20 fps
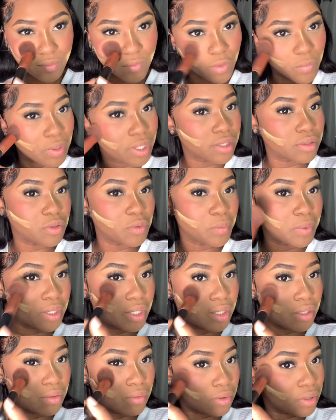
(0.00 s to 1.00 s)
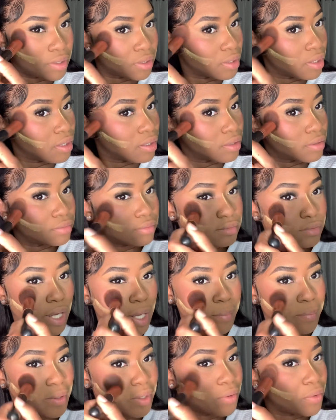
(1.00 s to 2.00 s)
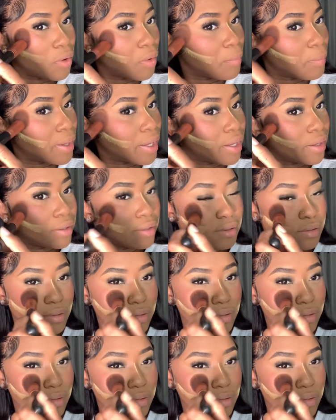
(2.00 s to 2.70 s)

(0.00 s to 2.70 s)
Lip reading: Well, you put it on your, I put it on my